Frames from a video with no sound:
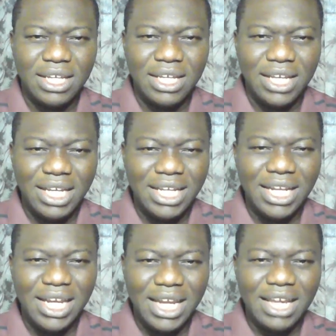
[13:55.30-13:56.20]
in the
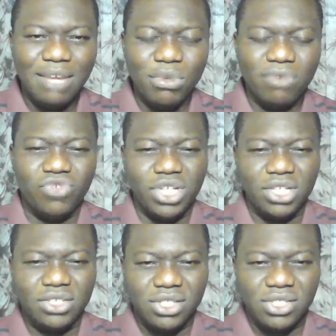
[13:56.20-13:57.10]
name of
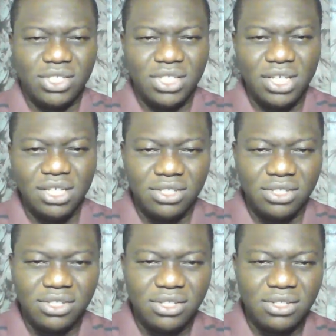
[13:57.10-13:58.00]
Jesus,
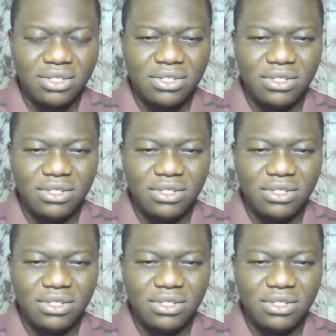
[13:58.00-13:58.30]
cease.